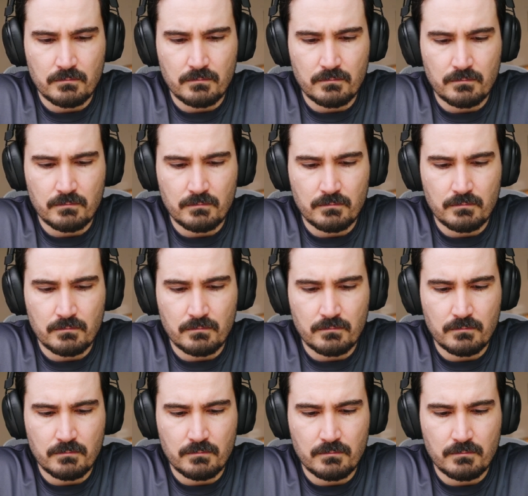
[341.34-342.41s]
All right, so that
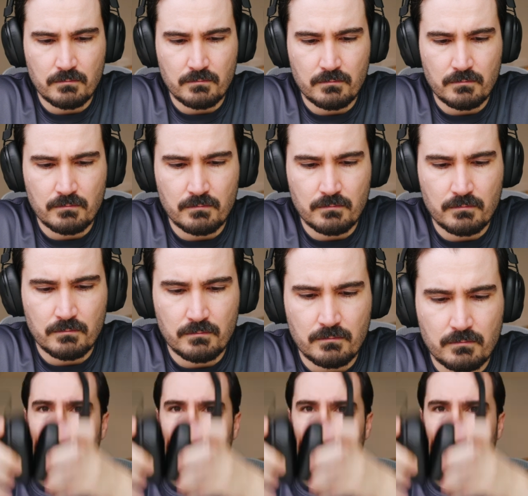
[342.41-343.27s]
was a test for...